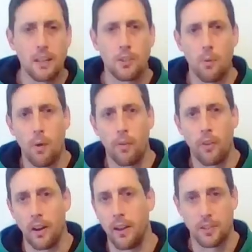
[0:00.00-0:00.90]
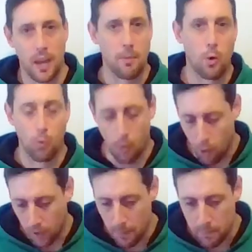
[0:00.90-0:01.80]
So what we've got here is a game called
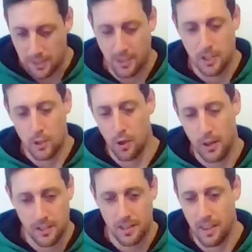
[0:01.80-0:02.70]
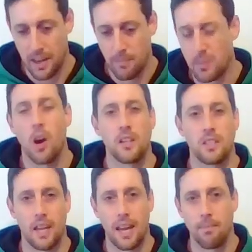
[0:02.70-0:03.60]
Roll Up. It's a circus-themed dice
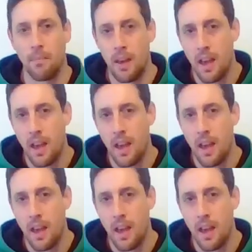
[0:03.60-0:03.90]
game.